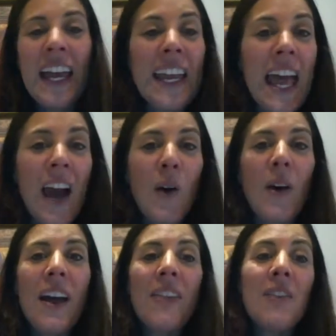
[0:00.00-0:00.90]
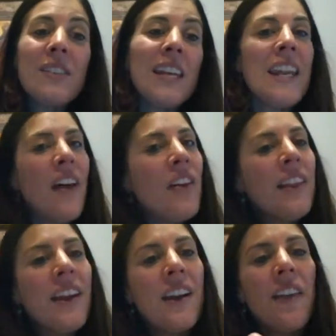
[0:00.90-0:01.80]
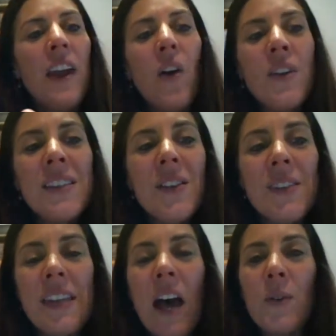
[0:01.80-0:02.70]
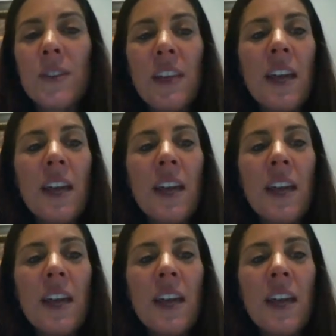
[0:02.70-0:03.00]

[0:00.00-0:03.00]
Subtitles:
Now, there's another letter that also sounds